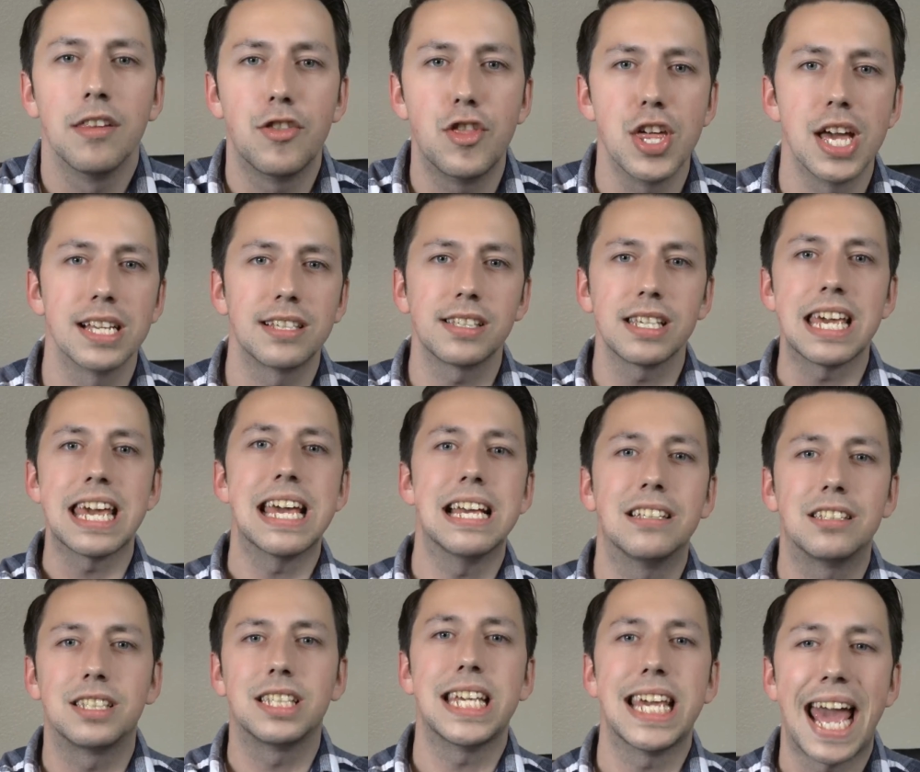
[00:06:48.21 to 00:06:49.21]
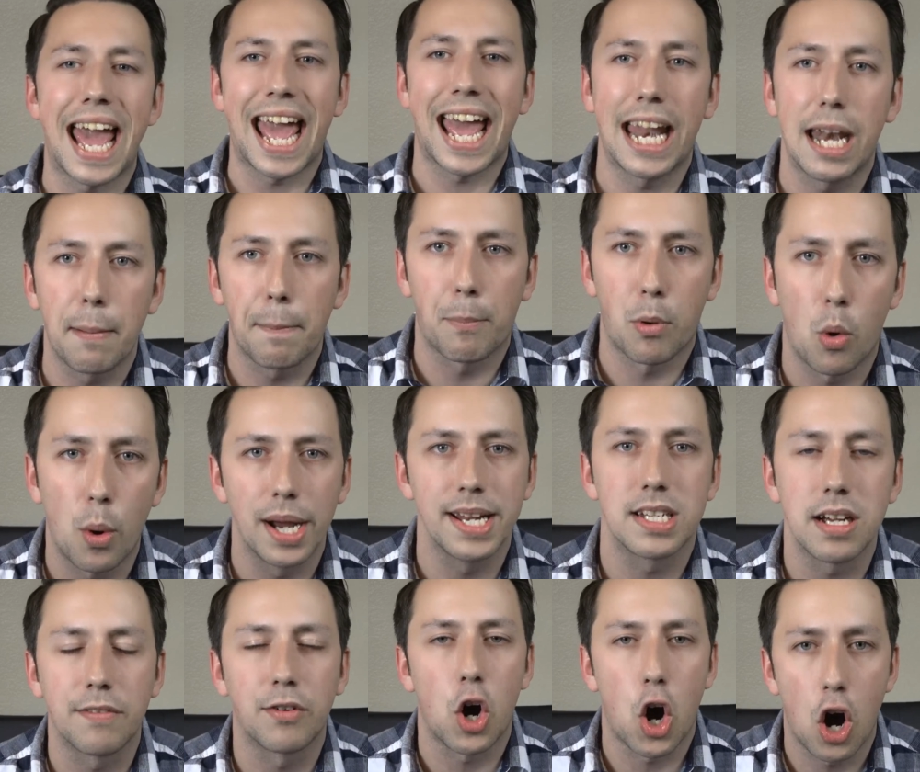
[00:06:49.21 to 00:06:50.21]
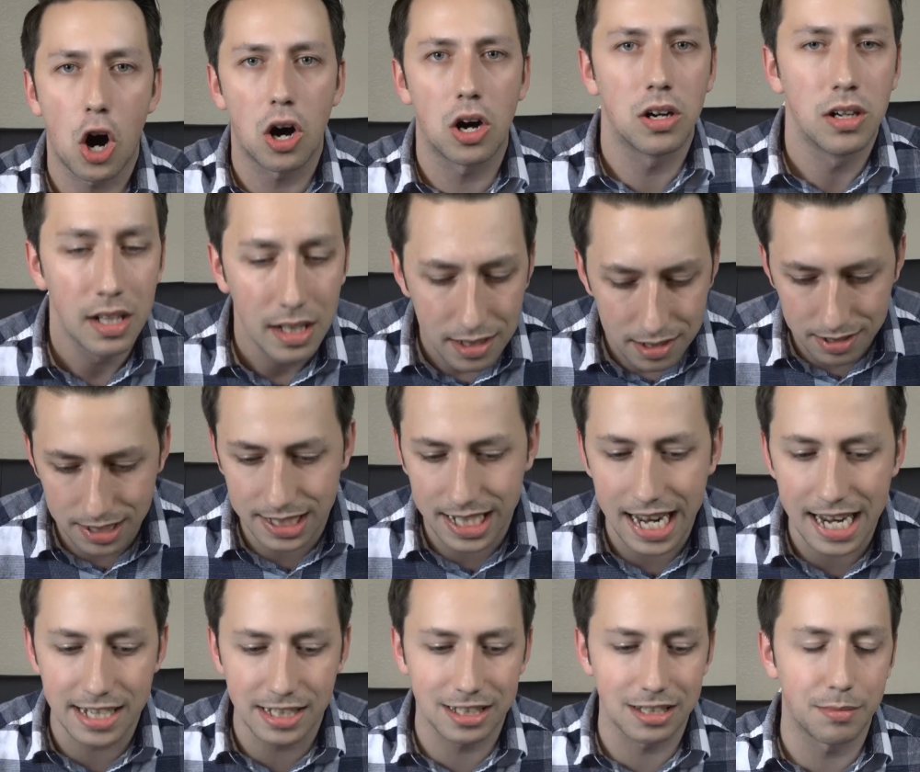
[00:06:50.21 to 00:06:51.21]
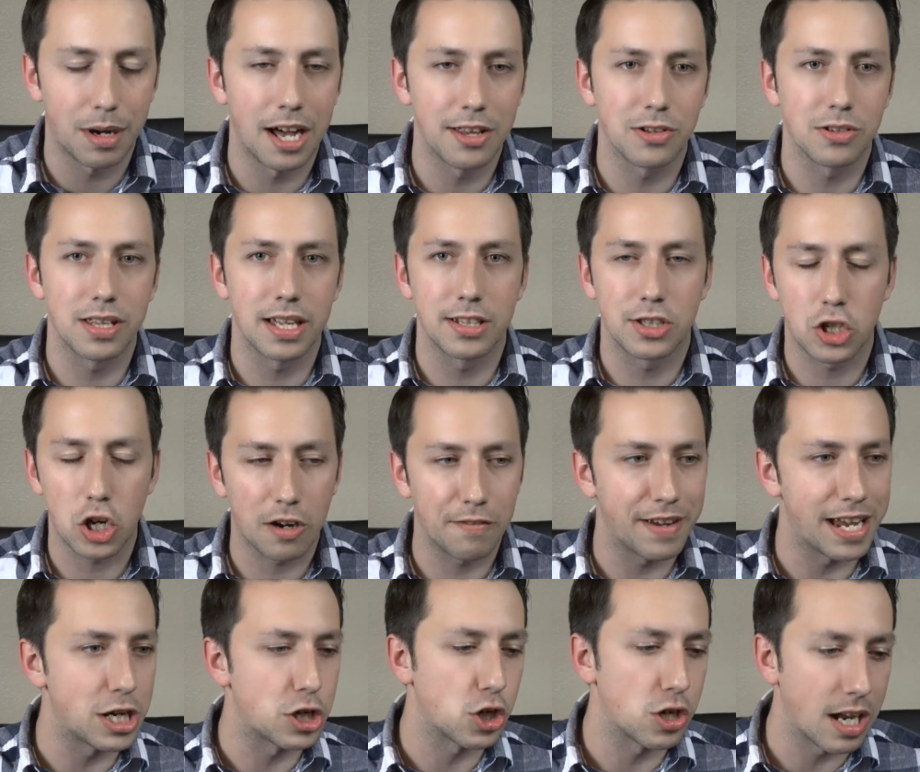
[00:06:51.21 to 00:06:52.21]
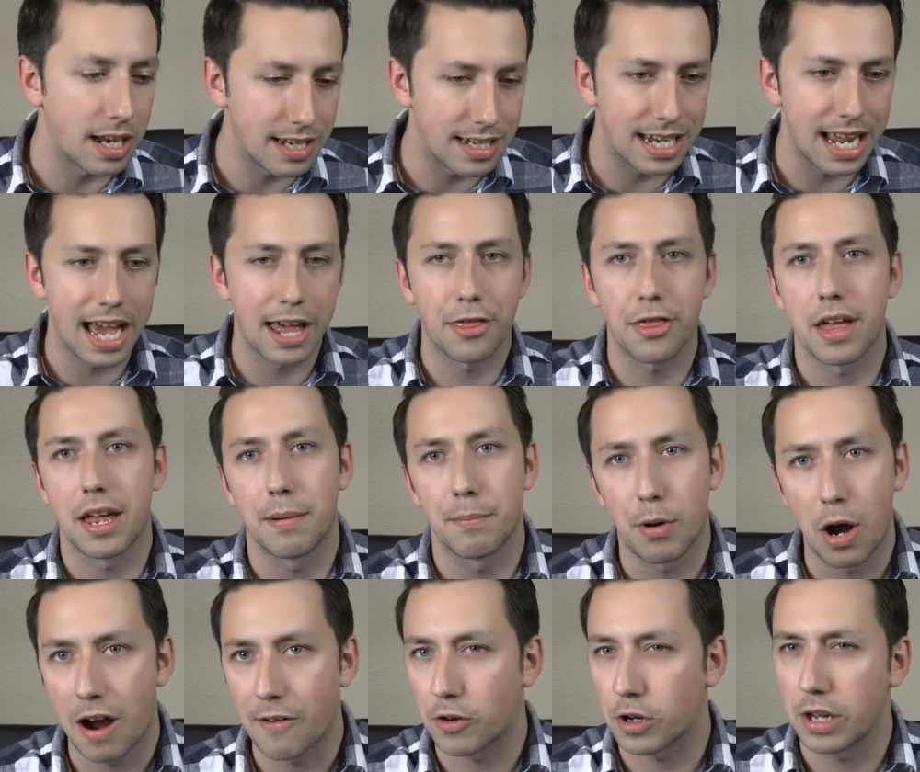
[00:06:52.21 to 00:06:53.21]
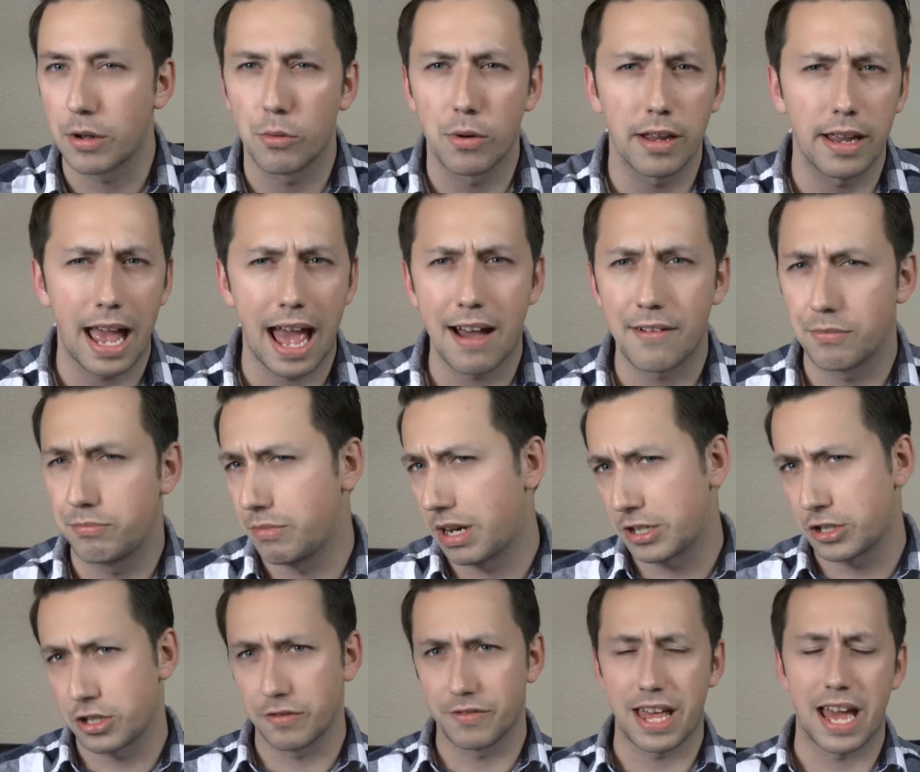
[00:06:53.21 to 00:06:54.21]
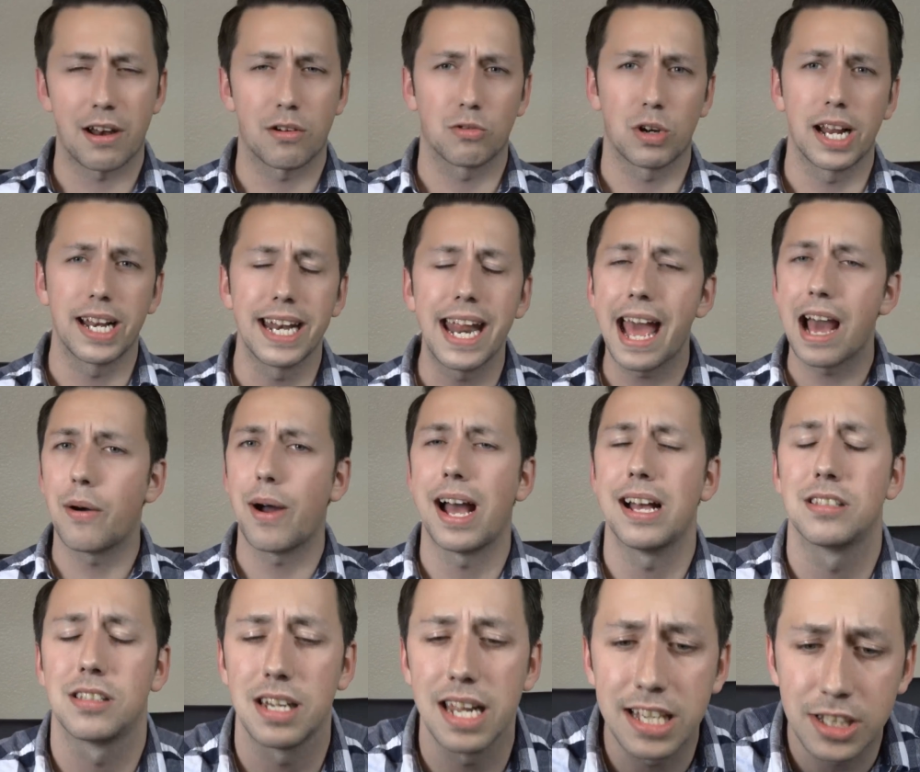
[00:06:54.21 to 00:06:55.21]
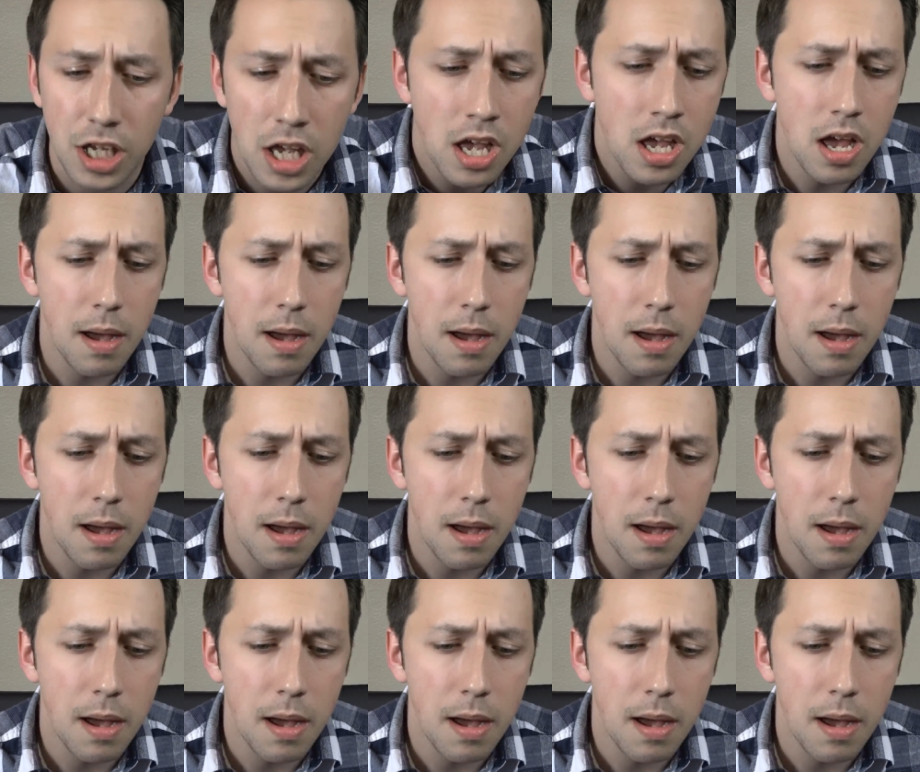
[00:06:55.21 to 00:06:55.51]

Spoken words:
This is the end point of all statism other than starvation and death and poverty. We have much of that right now as it is.